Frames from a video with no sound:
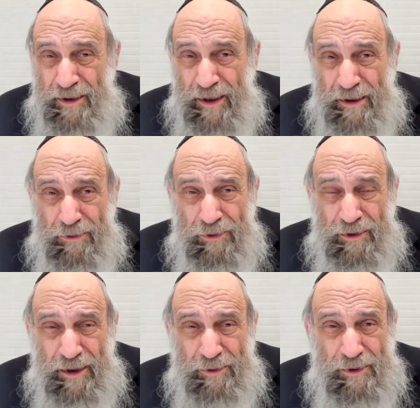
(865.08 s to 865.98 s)
take
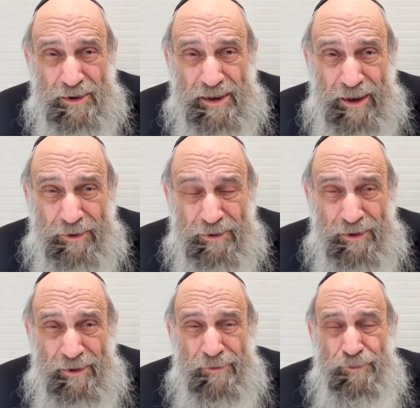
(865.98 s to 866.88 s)
everything that you desire.
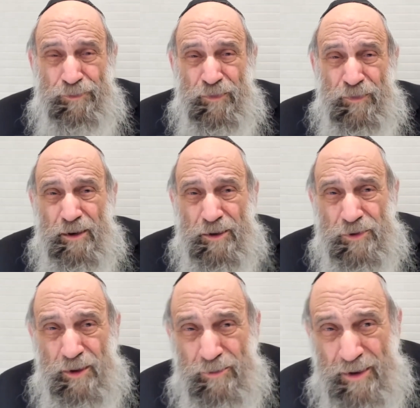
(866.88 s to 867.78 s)

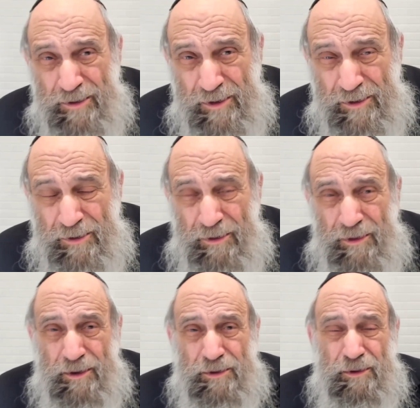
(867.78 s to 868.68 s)
Hashem tells us
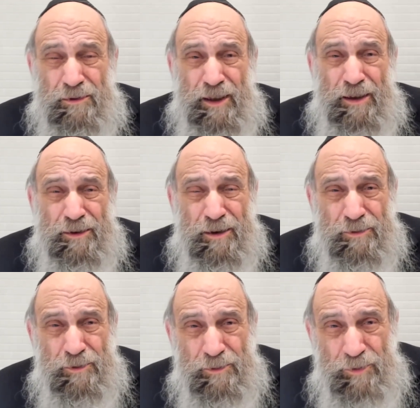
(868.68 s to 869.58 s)
certain things are not
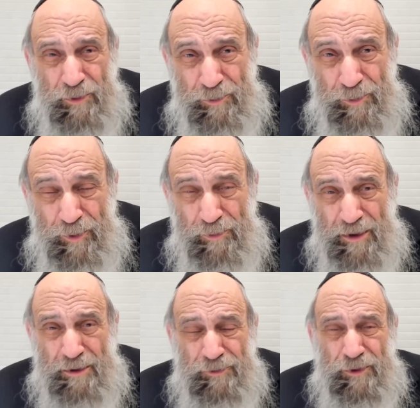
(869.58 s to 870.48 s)

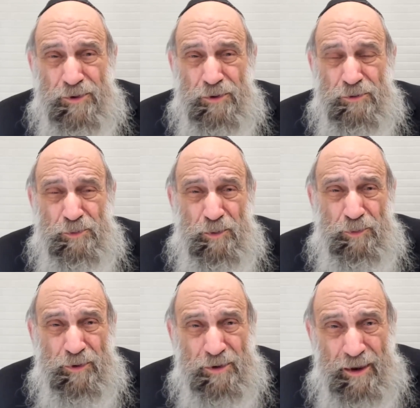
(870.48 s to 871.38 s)
permitted for Jewish
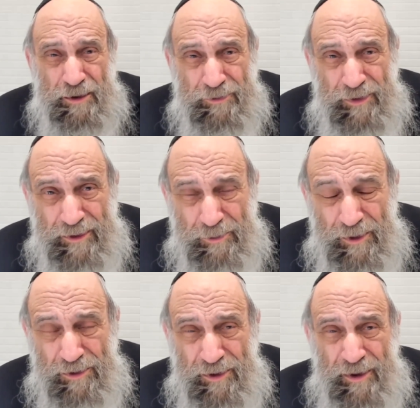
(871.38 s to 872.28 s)
people to get
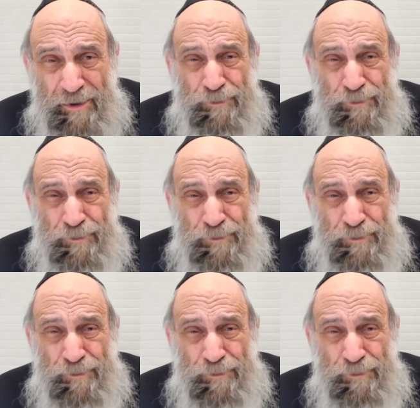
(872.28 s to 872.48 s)
involved with.